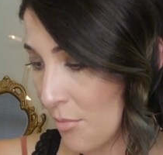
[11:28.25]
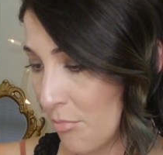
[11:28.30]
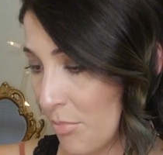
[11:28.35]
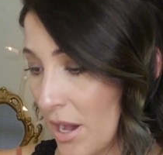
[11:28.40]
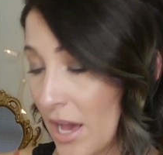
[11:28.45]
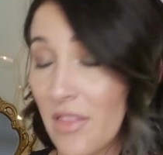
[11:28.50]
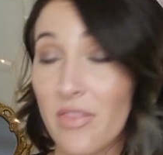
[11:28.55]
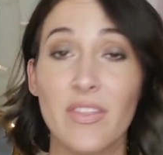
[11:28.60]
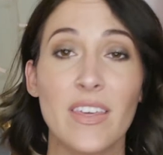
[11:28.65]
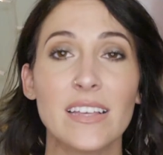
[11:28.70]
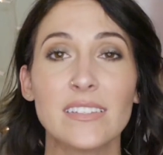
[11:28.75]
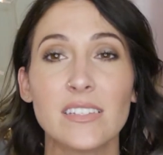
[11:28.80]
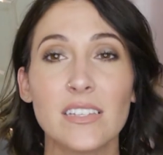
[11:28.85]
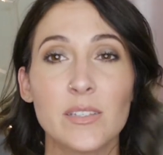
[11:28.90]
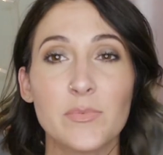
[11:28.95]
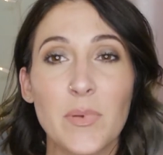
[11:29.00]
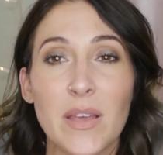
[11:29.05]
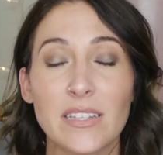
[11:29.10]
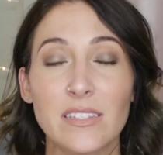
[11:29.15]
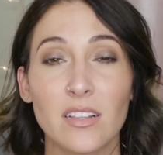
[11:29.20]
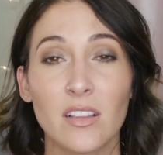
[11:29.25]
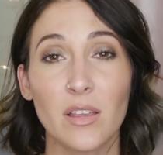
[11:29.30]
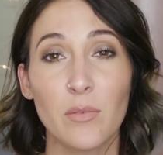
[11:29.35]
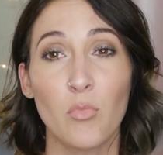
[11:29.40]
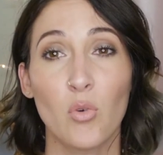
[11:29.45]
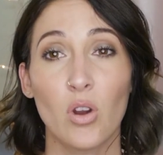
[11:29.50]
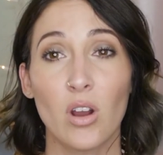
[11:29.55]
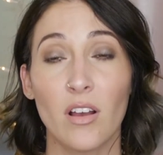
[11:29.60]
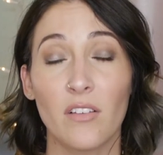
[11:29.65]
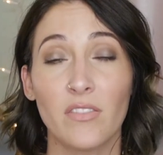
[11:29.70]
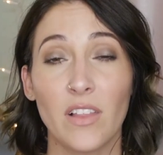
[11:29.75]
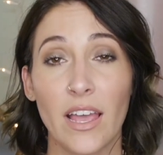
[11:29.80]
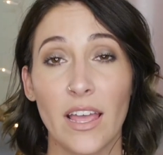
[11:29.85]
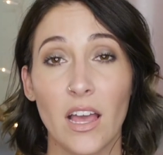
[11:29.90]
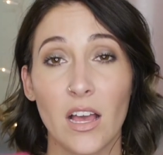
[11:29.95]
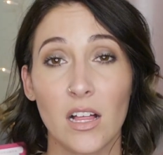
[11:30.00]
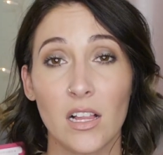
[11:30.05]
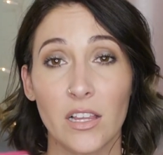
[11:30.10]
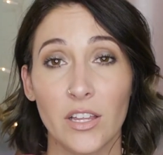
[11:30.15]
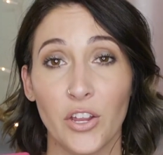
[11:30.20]
But this is basically more of like
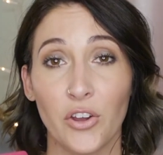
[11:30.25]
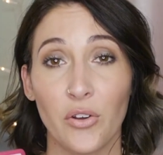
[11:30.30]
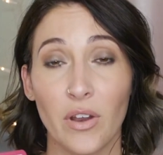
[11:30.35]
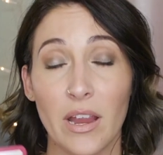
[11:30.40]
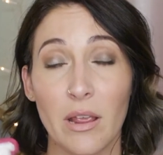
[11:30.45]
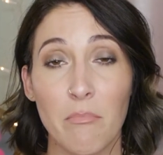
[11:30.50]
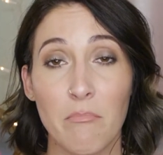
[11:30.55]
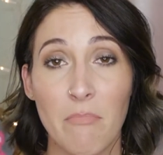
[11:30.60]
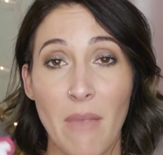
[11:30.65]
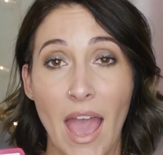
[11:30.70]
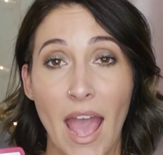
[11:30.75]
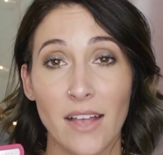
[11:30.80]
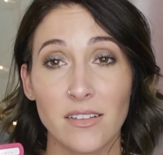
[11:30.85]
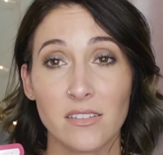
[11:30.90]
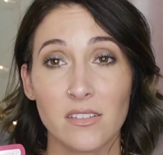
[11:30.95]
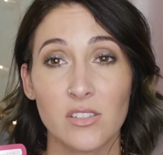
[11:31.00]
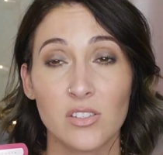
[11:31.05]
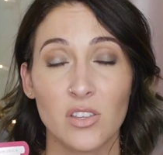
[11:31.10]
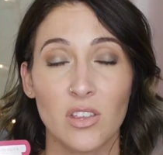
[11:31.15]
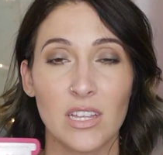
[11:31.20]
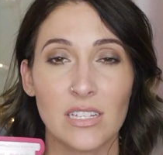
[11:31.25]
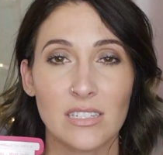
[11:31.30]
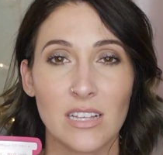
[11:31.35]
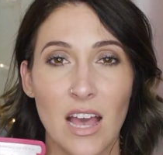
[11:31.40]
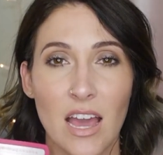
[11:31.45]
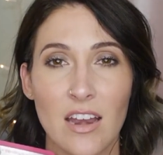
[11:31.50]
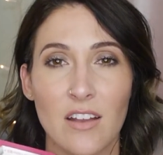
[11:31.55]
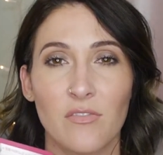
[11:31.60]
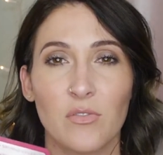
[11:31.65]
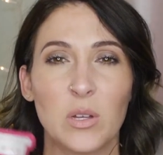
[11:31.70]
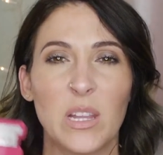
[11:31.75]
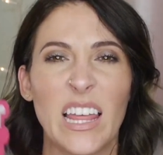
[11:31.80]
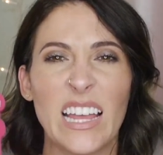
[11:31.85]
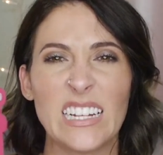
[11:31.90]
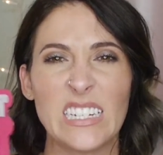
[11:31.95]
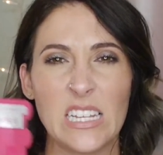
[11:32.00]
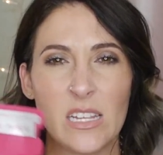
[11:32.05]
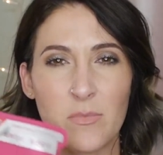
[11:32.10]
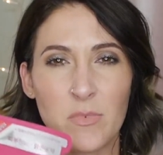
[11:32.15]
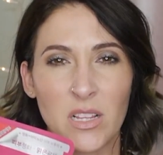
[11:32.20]
a clearing mask. So this kind of will
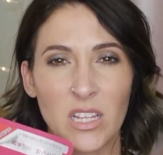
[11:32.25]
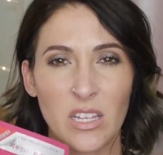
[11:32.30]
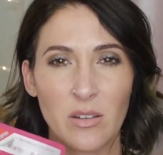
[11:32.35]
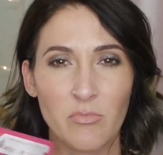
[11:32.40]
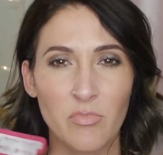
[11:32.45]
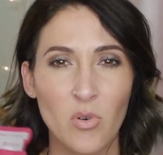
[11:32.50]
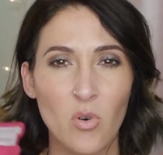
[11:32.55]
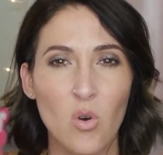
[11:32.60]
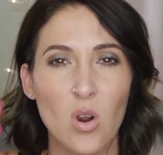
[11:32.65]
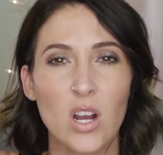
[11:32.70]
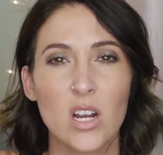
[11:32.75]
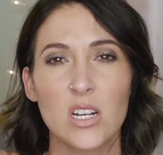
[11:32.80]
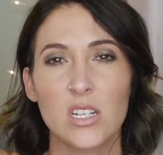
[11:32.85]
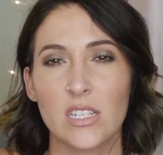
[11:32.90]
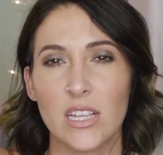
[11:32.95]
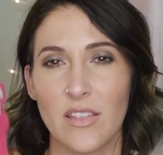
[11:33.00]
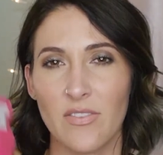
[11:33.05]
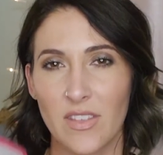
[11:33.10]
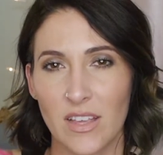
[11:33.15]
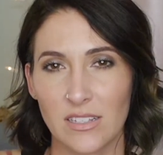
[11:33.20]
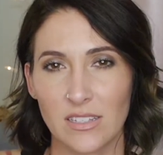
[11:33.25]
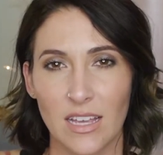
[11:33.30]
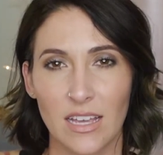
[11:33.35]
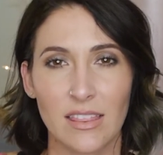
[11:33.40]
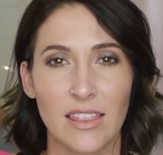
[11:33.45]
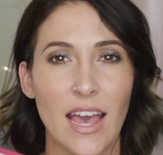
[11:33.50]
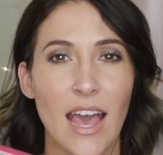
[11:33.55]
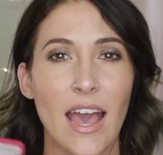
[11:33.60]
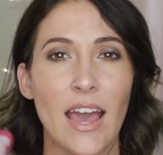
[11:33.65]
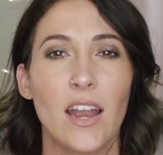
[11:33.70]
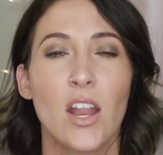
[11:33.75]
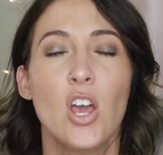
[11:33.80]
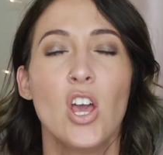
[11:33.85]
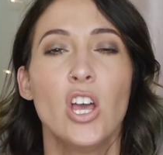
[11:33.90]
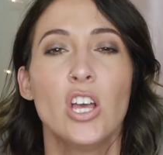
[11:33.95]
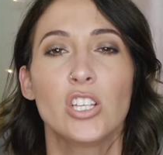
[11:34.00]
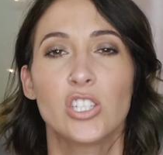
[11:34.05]
like deep clean pores and things like that.